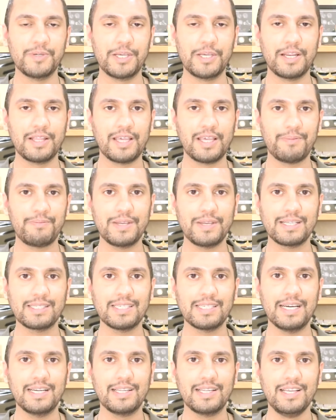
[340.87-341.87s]
But you know, that being
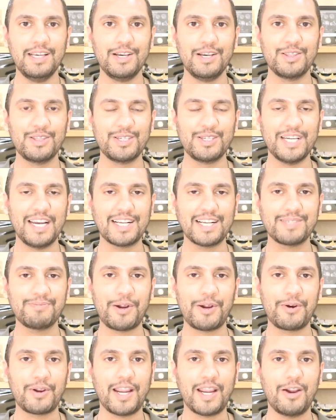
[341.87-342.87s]
said, the Jack
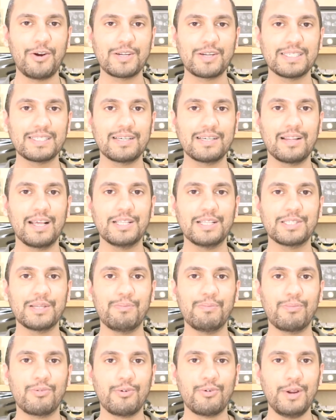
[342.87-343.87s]
Sparrow character still had
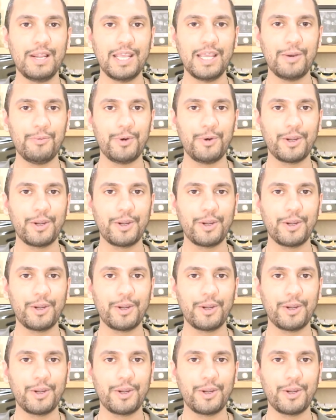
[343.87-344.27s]
some brilliant